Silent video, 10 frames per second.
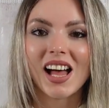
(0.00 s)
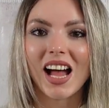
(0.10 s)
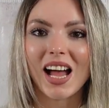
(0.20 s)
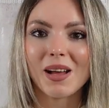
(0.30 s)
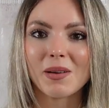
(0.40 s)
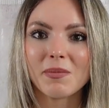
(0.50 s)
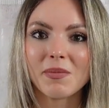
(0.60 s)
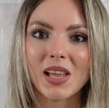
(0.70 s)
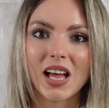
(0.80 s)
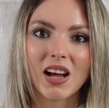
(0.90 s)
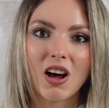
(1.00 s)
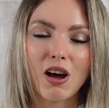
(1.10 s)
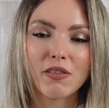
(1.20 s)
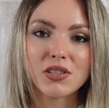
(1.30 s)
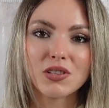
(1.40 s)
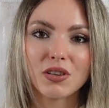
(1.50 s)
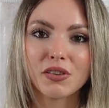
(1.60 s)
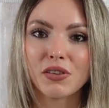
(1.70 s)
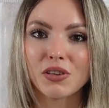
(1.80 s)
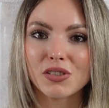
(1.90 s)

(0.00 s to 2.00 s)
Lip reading: I'm off to a few